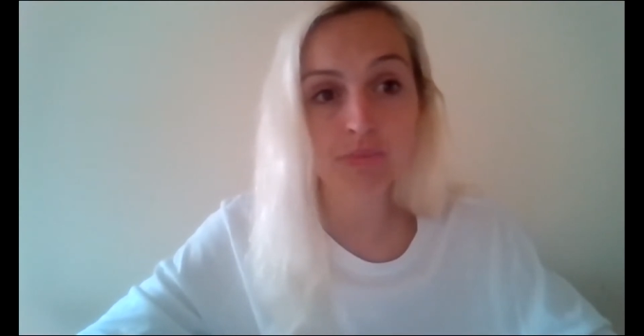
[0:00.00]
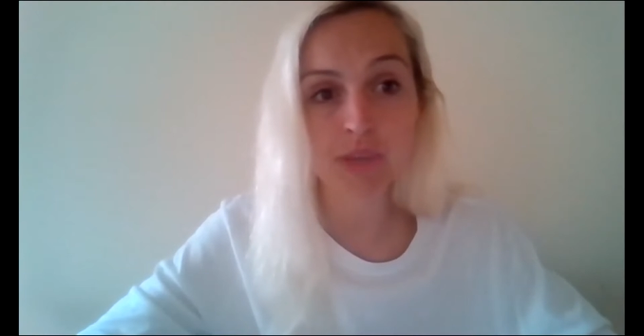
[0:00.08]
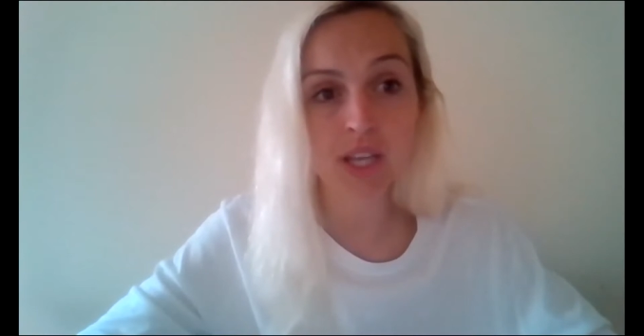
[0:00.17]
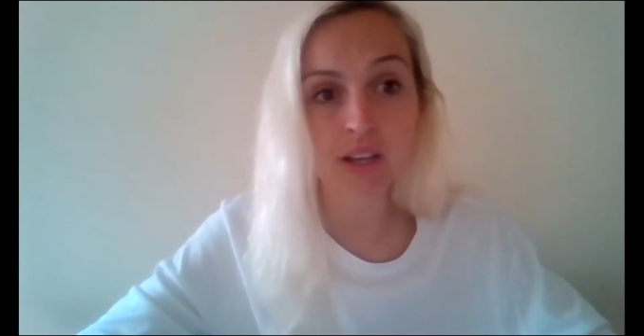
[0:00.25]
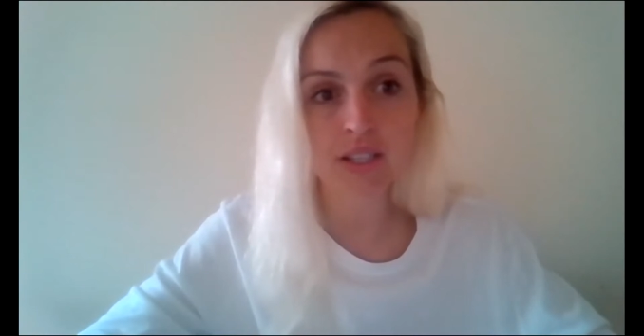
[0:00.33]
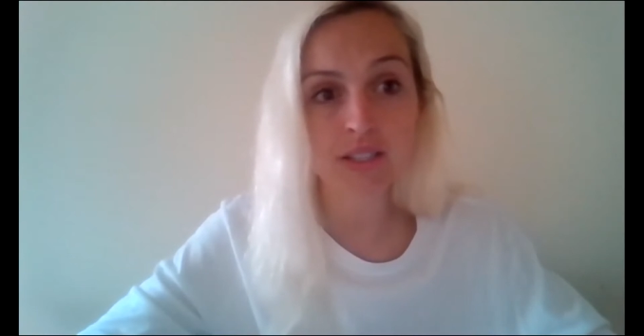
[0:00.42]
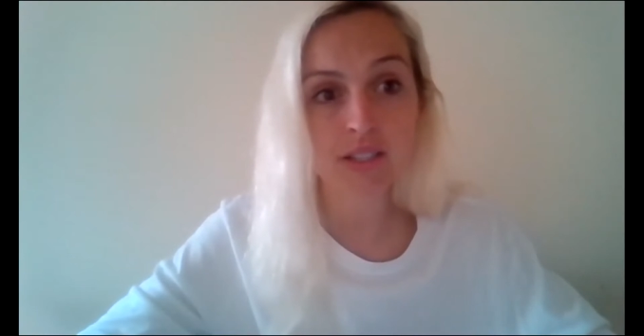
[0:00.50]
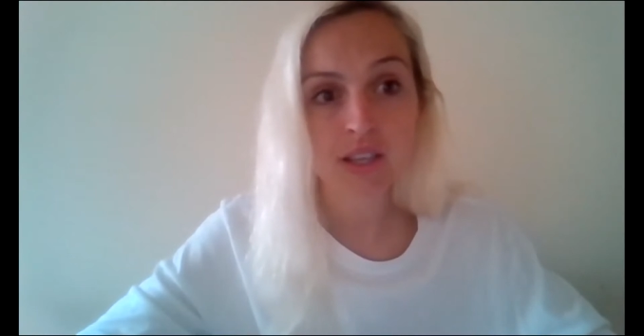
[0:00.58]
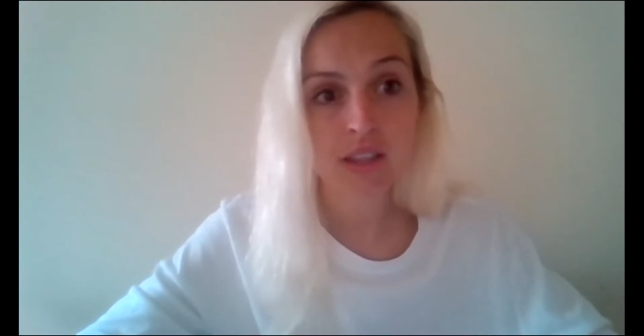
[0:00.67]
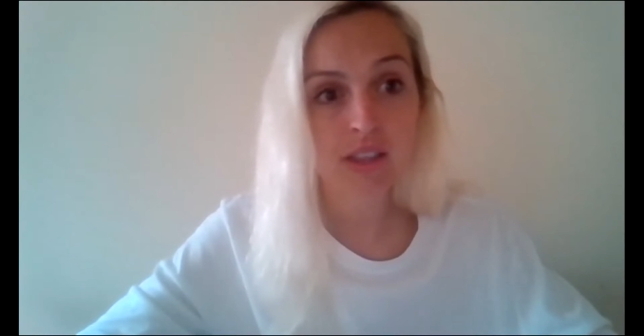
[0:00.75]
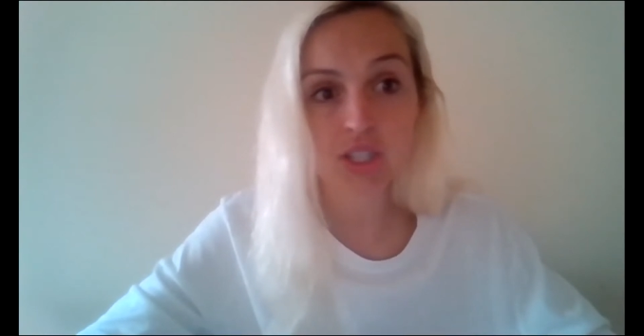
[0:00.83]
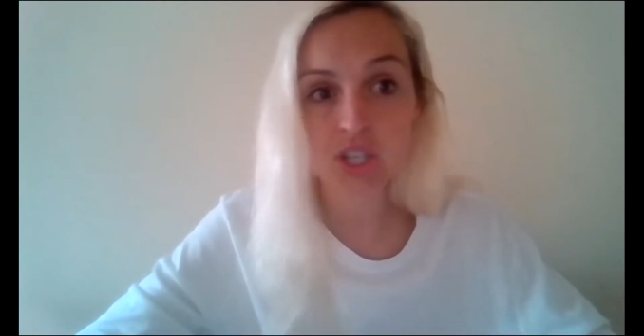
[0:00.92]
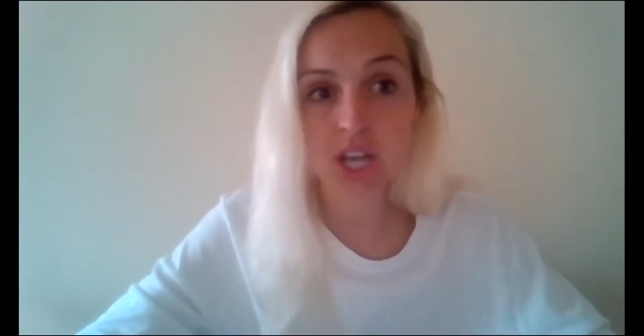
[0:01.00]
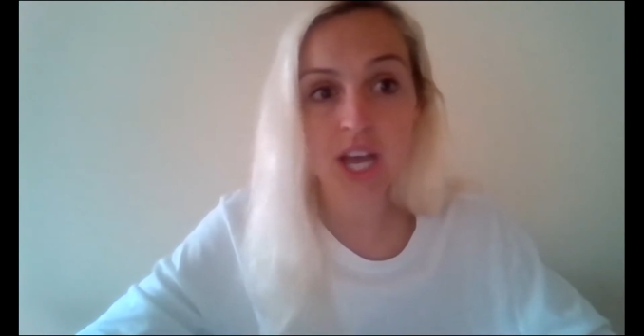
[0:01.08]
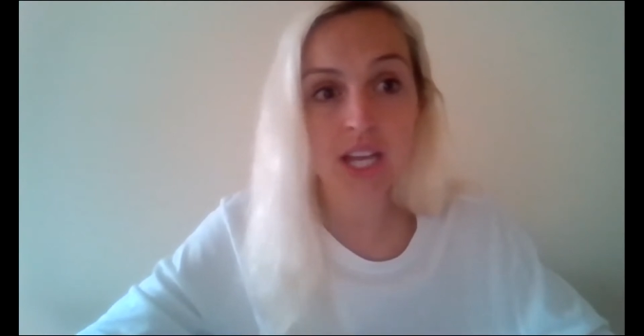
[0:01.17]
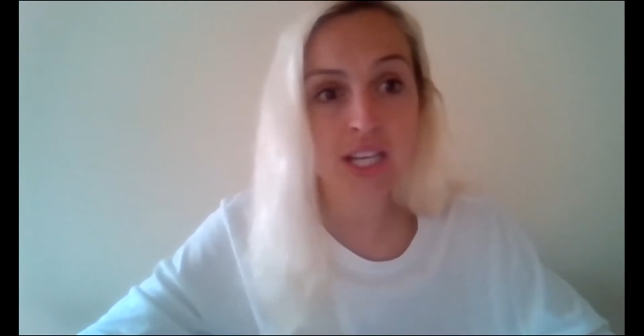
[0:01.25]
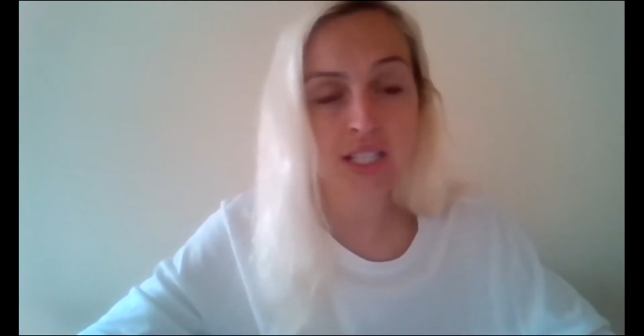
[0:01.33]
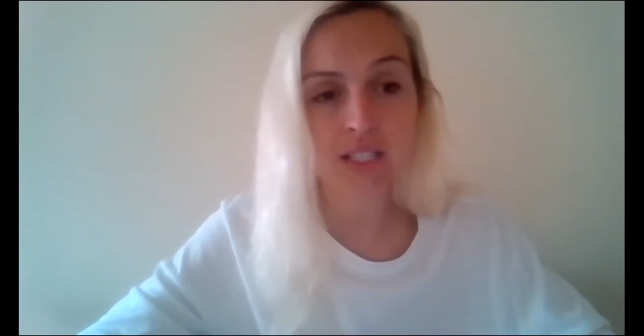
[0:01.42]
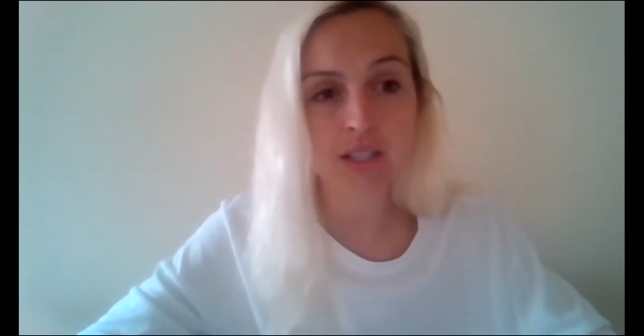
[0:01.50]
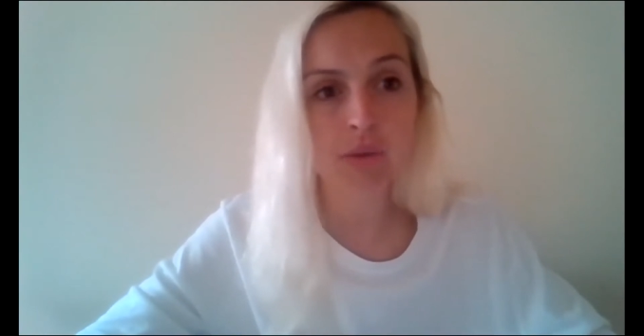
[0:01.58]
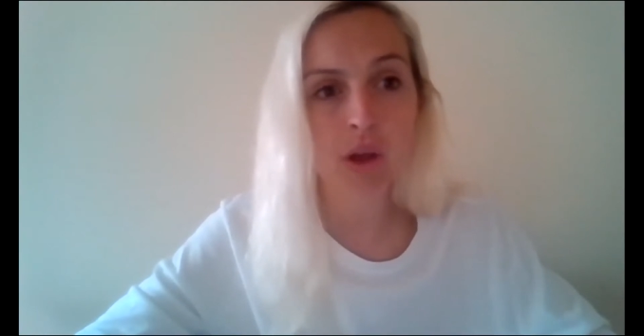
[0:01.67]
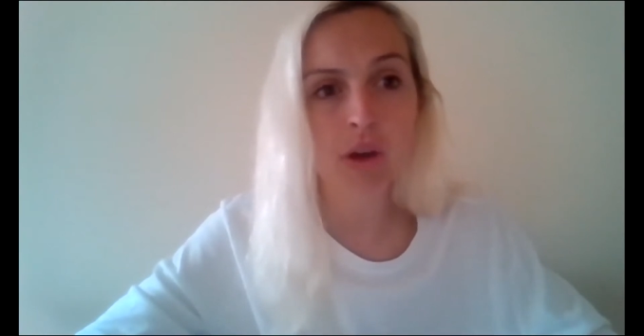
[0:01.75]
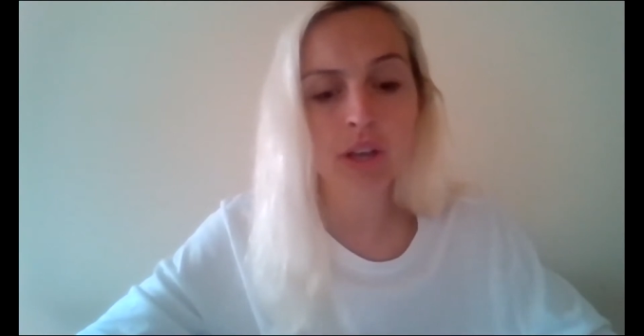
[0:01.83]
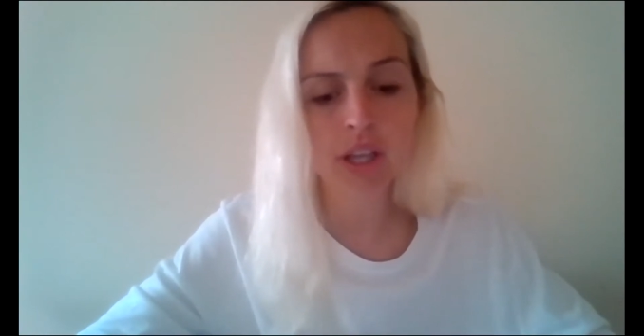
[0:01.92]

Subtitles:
because the journey is so long.